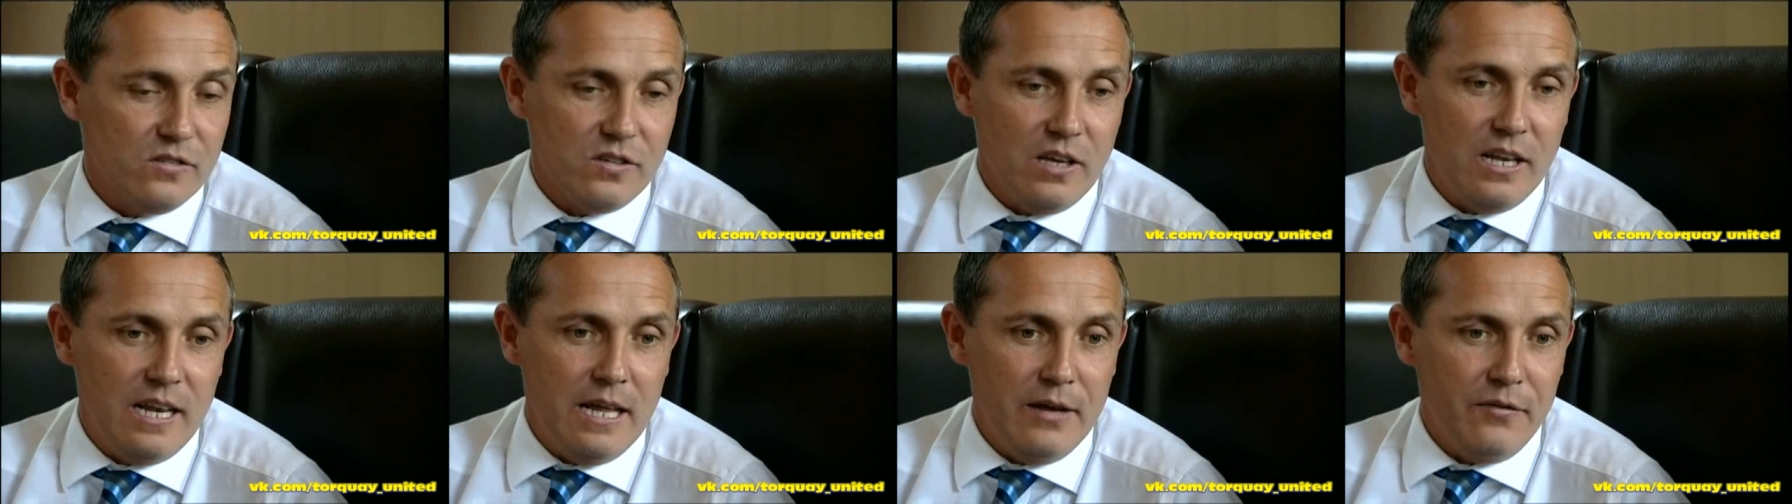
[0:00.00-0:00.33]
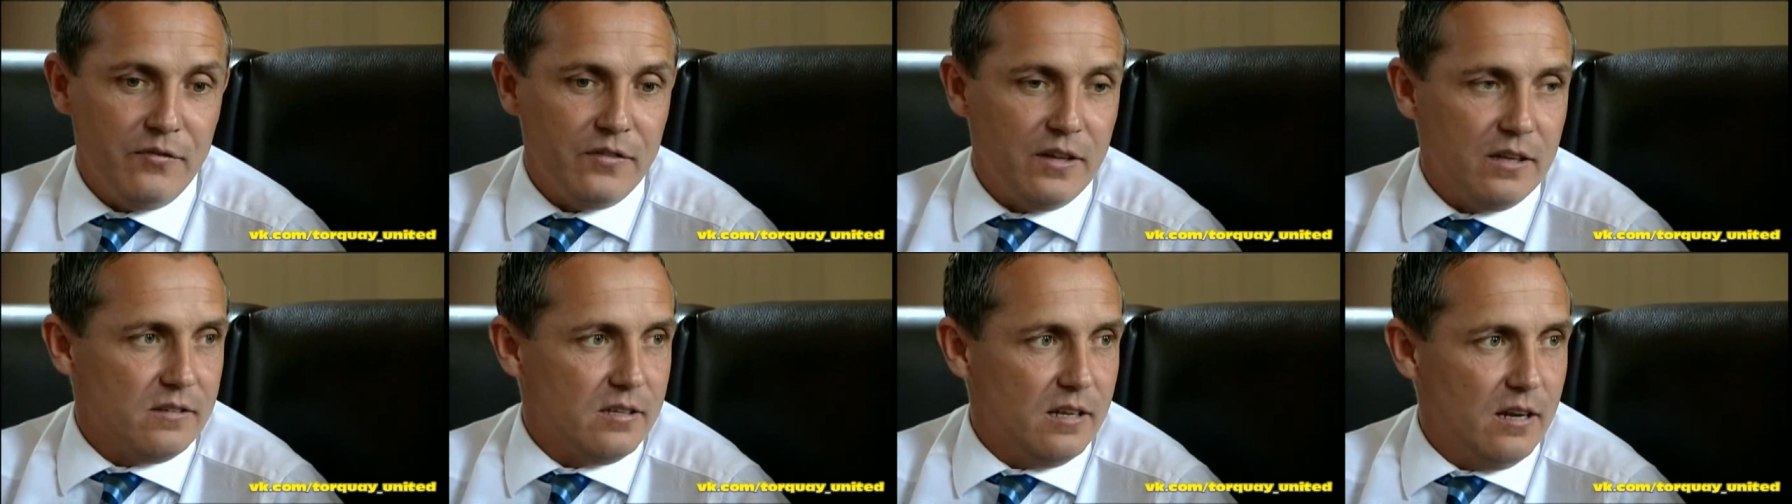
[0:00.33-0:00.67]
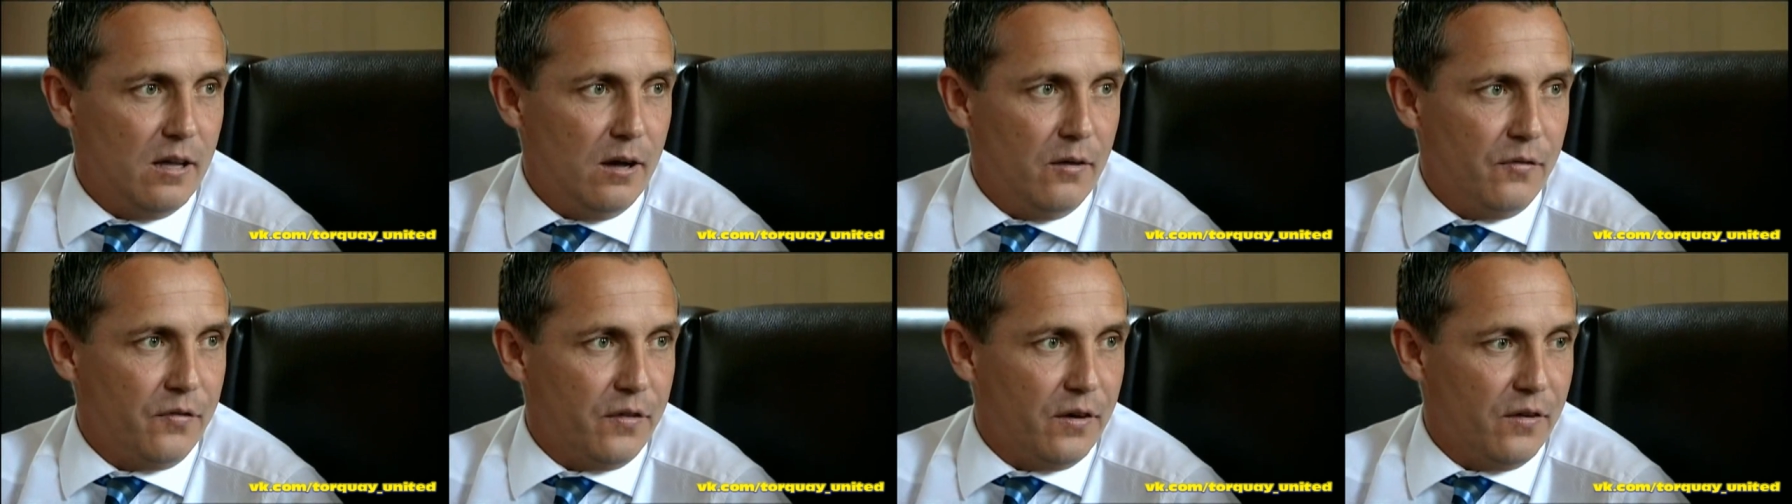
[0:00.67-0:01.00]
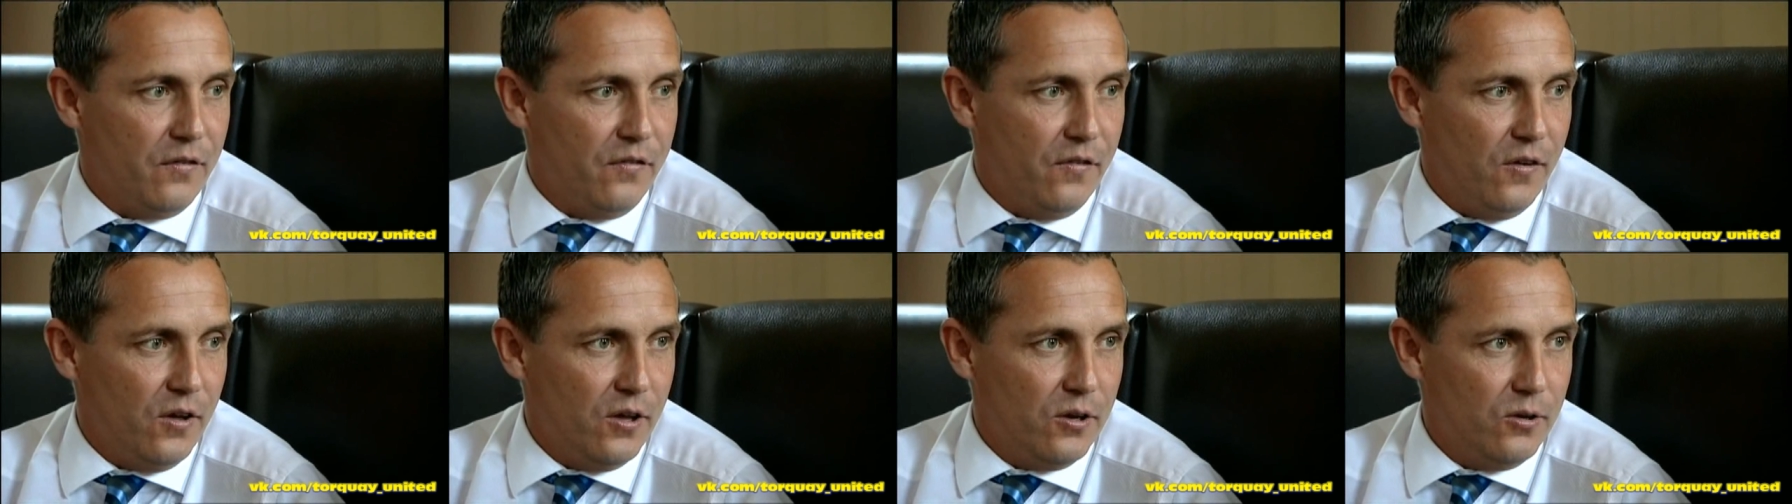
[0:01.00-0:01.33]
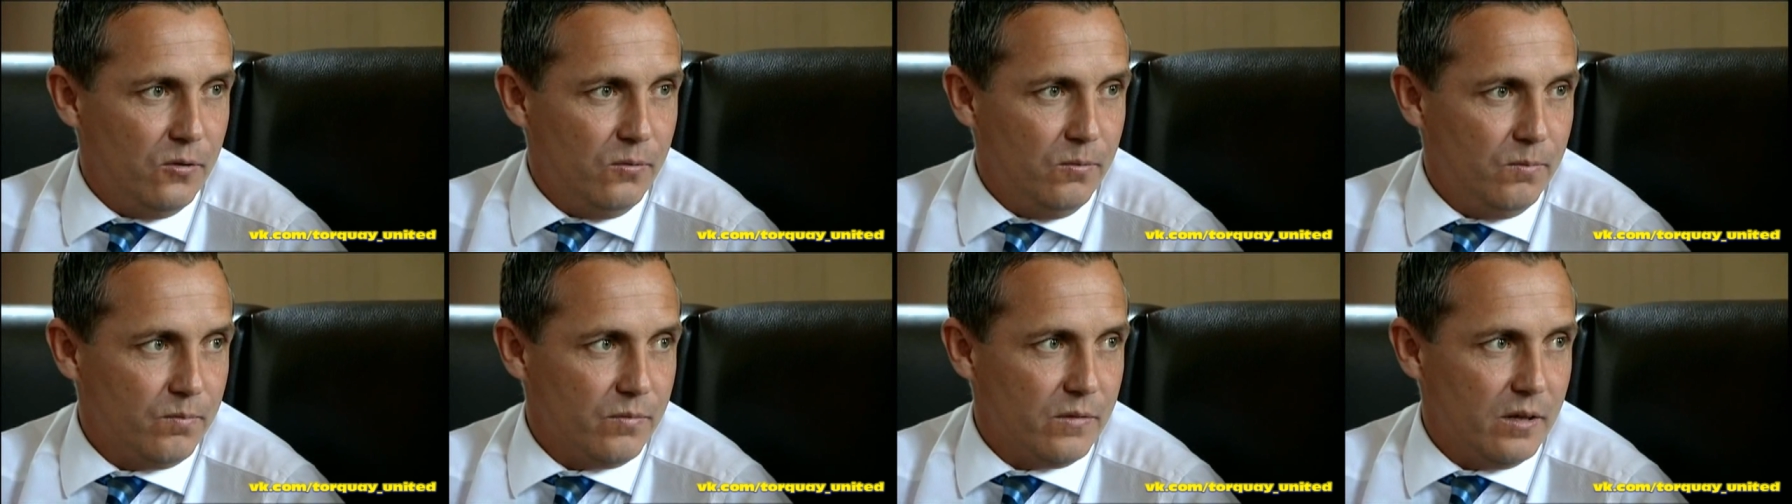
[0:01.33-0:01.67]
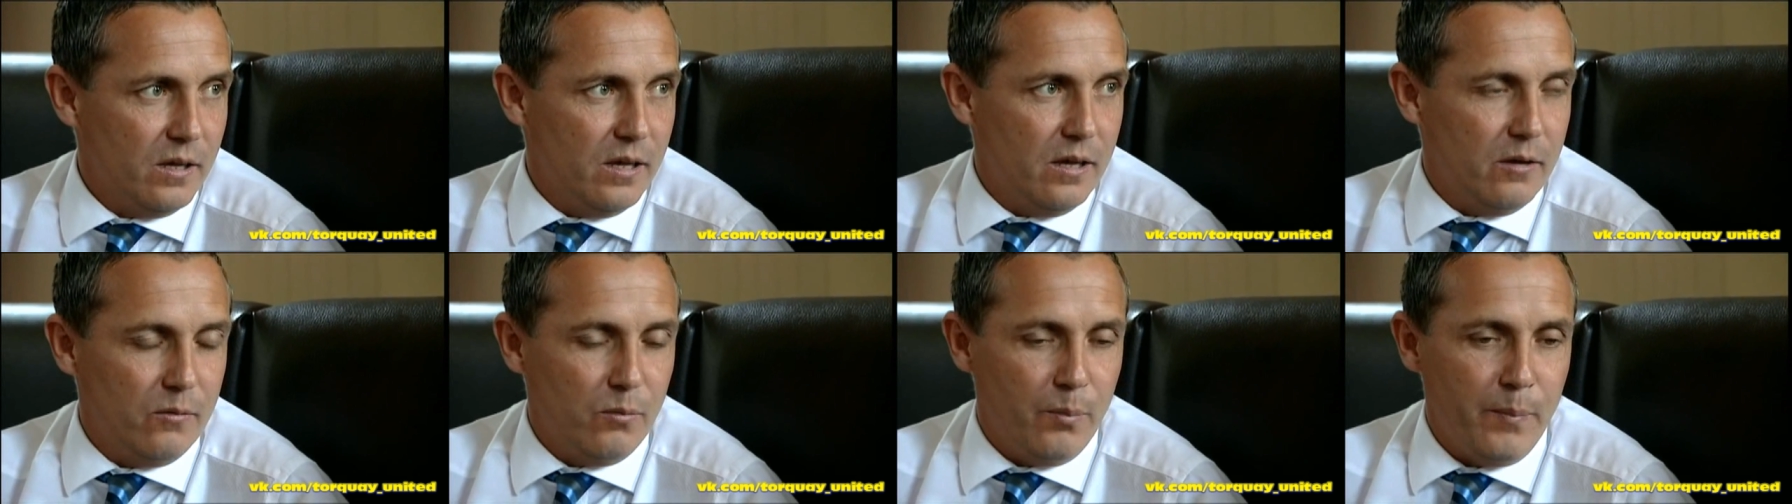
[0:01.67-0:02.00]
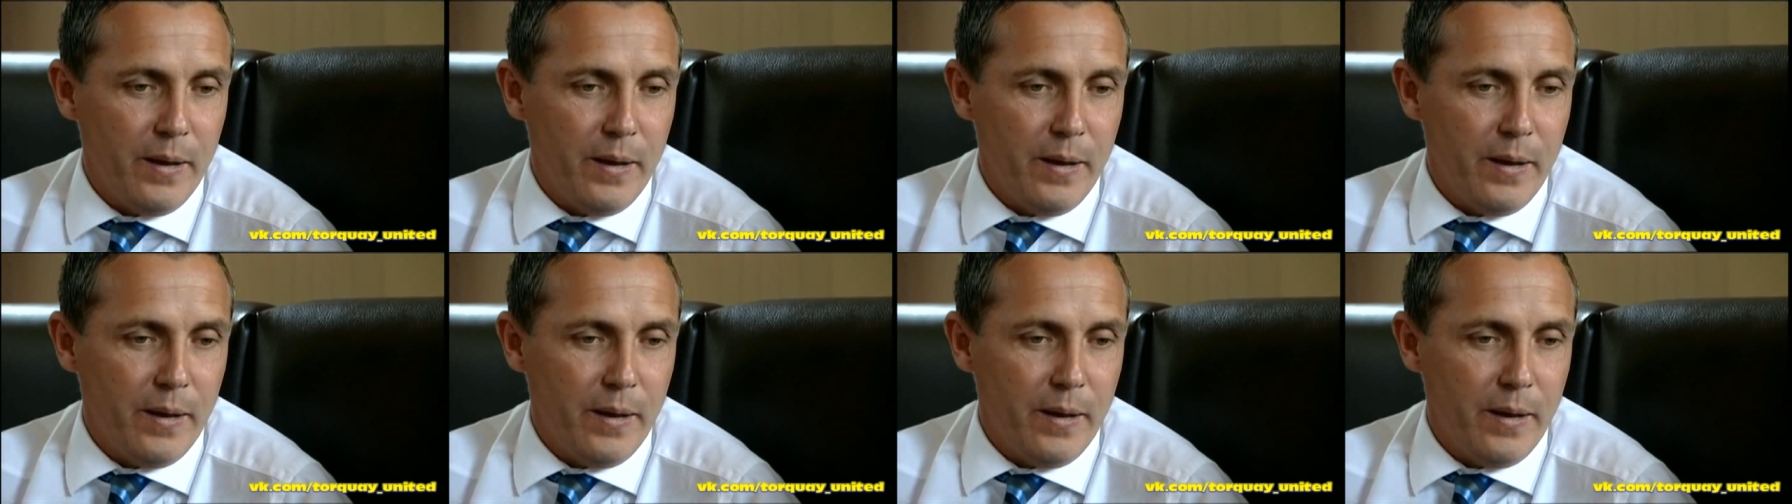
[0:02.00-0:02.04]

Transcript: I left it till after the final. Uh,